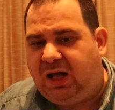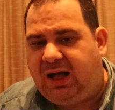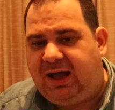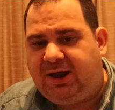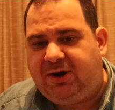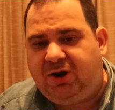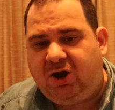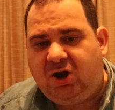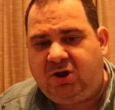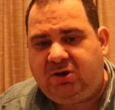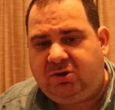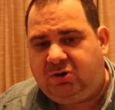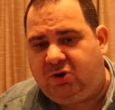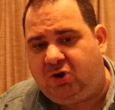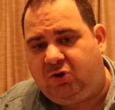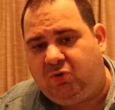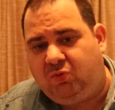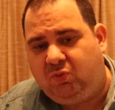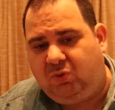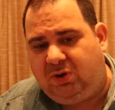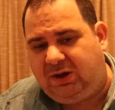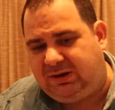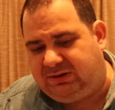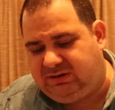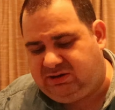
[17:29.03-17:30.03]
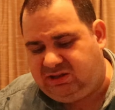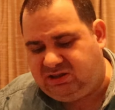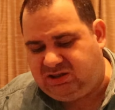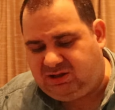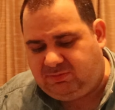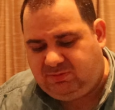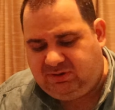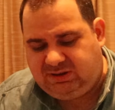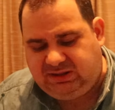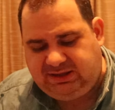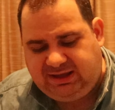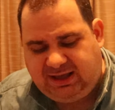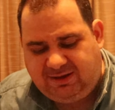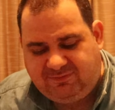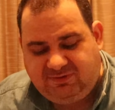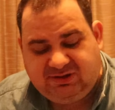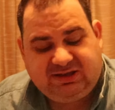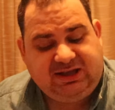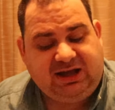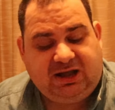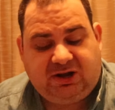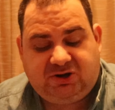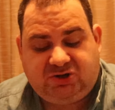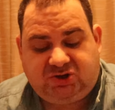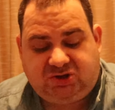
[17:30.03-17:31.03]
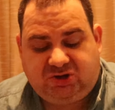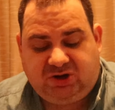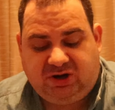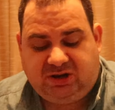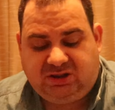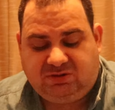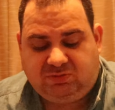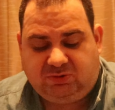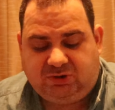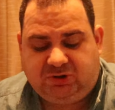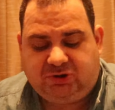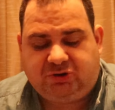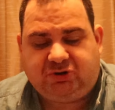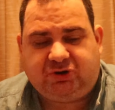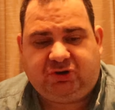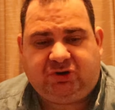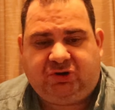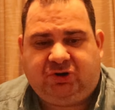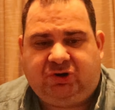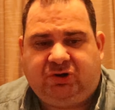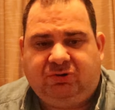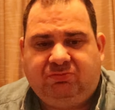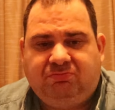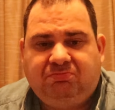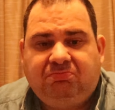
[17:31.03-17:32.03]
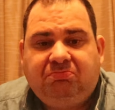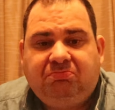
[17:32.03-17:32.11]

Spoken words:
I don't know what some of the other countries would do.